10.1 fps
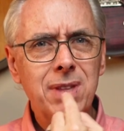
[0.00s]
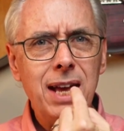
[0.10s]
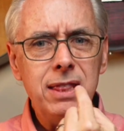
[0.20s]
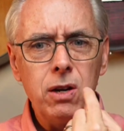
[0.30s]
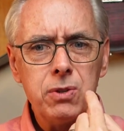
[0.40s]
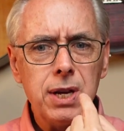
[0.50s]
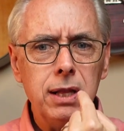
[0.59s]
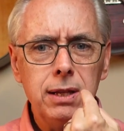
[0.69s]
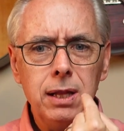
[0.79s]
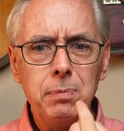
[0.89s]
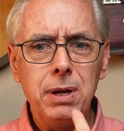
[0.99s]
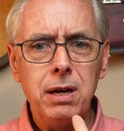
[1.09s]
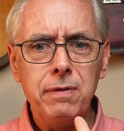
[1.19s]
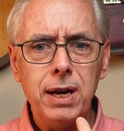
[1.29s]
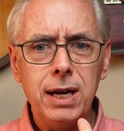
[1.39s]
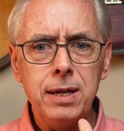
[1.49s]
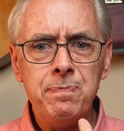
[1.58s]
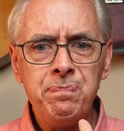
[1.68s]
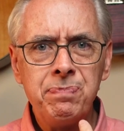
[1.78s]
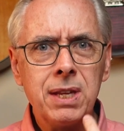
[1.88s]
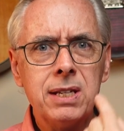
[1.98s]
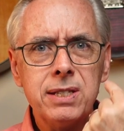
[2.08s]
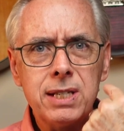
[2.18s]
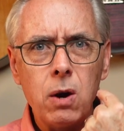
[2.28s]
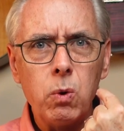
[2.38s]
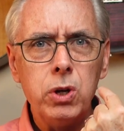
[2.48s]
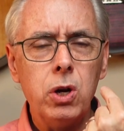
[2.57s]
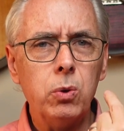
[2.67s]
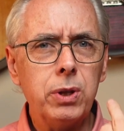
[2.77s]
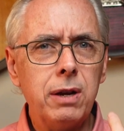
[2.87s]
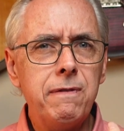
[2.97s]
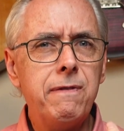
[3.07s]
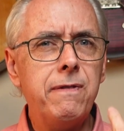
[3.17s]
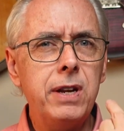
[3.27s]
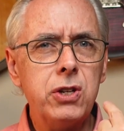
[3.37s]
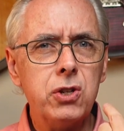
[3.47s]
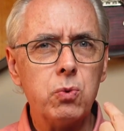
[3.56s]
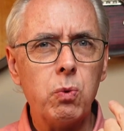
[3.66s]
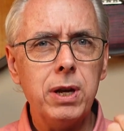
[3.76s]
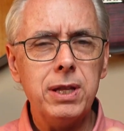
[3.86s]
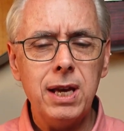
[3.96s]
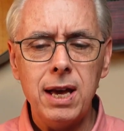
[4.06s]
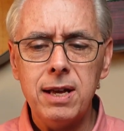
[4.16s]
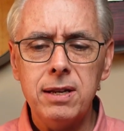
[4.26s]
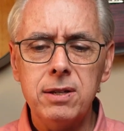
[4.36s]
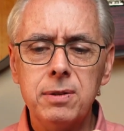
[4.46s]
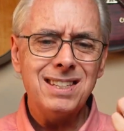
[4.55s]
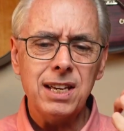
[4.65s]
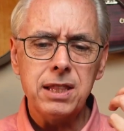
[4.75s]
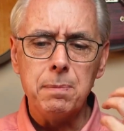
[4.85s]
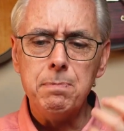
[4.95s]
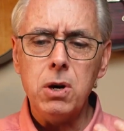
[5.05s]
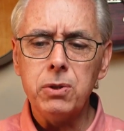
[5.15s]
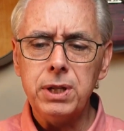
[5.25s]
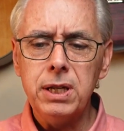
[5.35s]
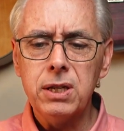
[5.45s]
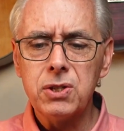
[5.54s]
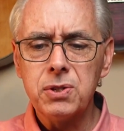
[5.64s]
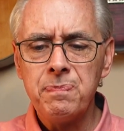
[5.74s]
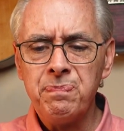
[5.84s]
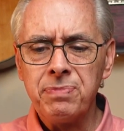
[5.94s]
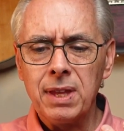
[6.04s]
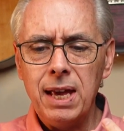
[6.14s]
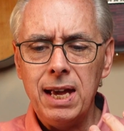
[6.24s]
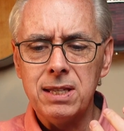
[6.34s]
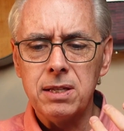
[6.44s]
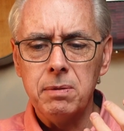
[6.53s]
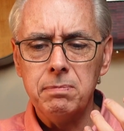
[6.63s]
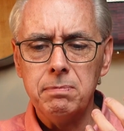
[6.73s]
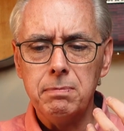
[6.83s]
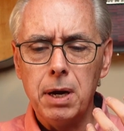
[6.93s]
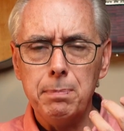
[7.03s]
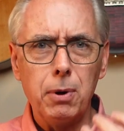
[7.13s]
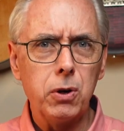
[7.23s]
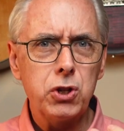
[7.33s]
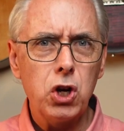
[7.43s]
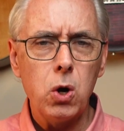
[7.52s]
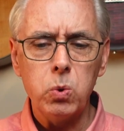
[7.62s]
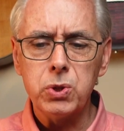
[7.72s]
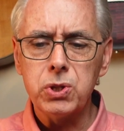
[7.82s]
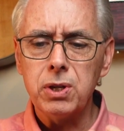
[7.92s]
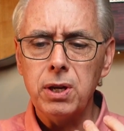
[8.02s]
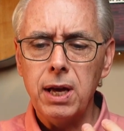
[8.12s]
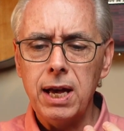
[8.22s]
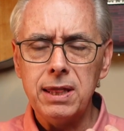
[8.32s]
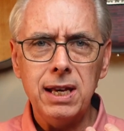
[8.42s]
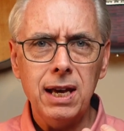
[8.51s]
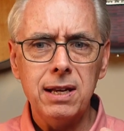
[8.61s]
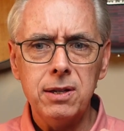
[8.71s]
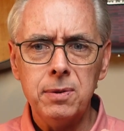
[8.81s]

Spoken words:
And there's a little bit of a sour note that finishes right at the end. It's like the maltiness and some burnt toast at the end.